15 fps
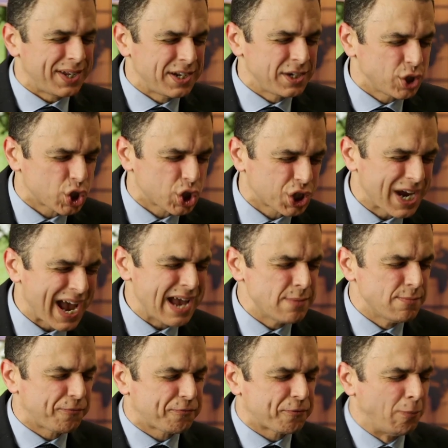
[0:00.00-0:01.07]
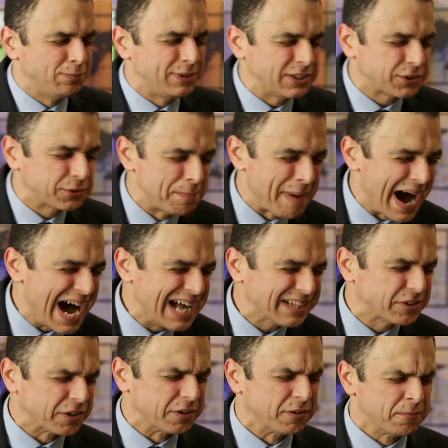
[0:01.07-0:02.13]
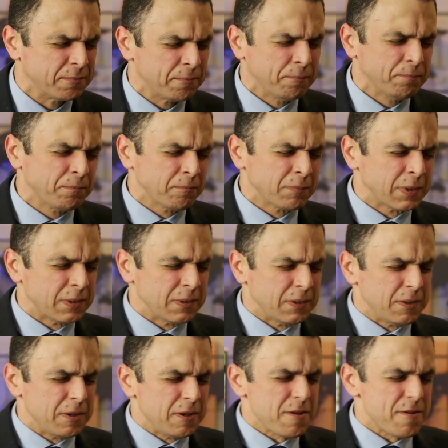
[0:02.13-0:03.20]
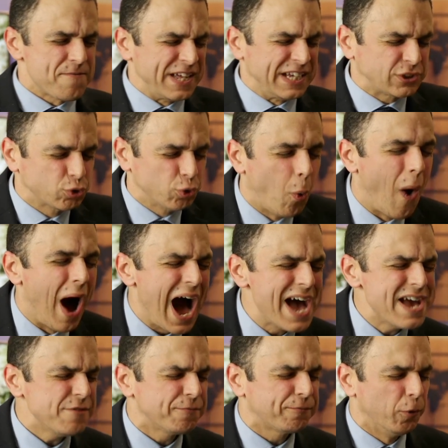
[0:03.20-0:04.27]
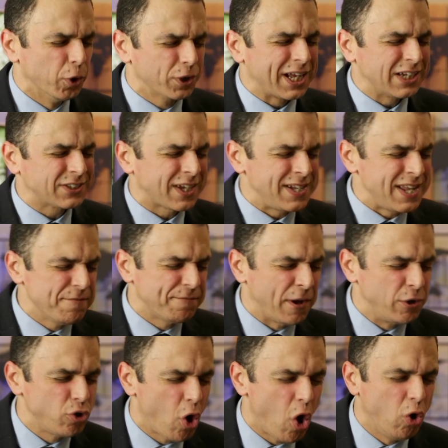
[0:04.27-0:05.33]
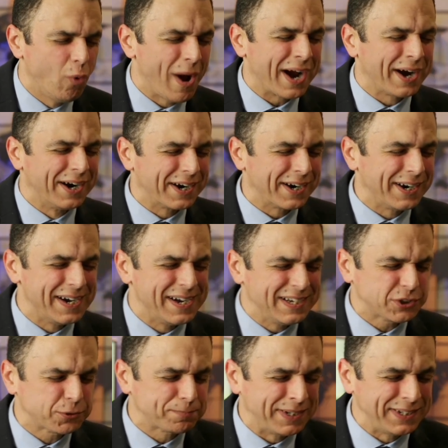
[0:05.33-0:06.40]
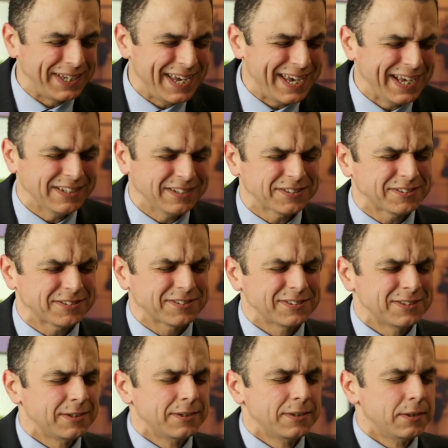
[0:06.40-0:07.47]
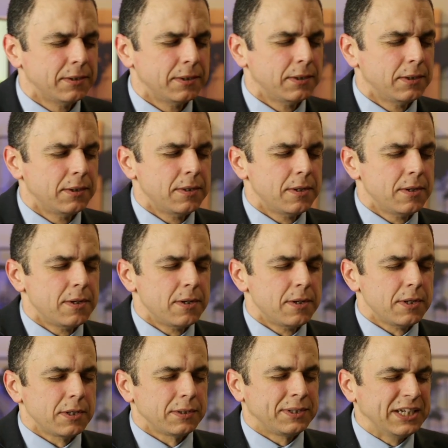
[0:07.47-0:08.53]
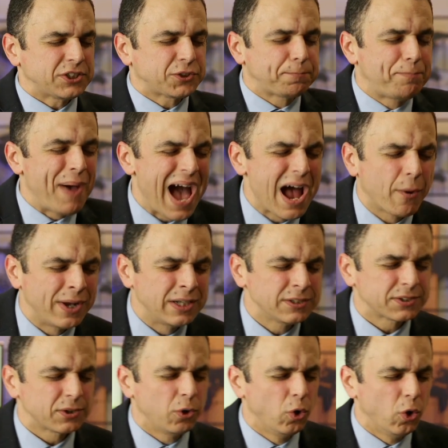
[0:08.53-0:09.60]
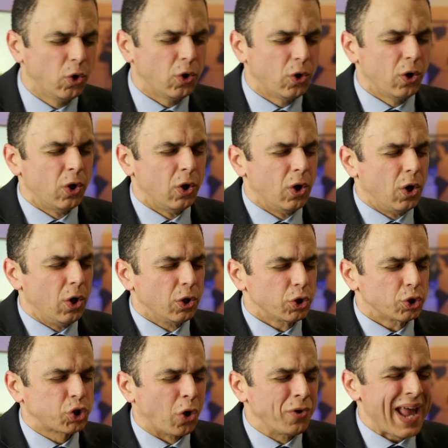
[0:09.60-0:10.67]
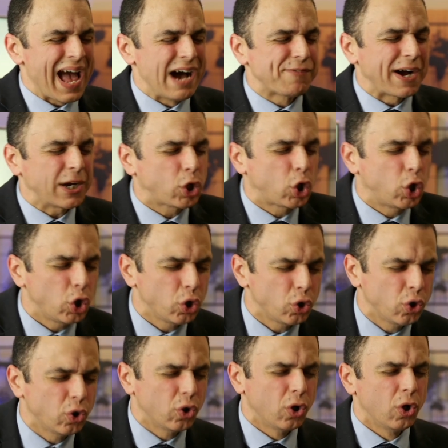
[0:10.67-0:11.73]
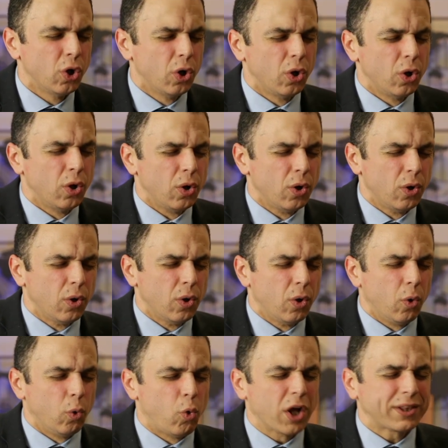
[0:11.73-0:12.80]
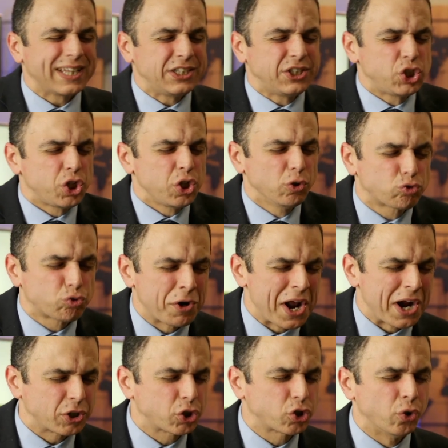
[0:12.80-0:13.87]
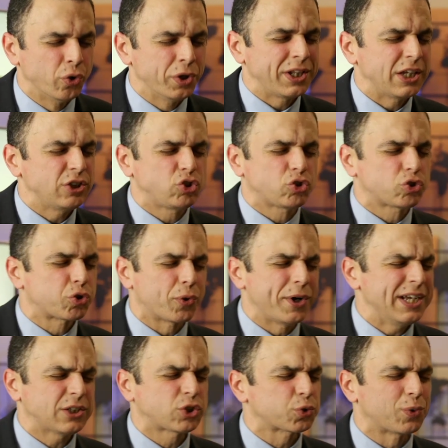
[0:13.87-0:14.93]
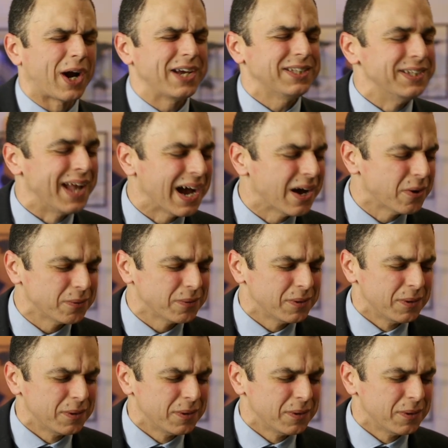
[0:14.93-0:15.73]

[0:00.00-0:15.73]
and shame from this mother, this wife who doesn't even know where her husband is, this parent who don't have a clue what the children are doing in the streets right now.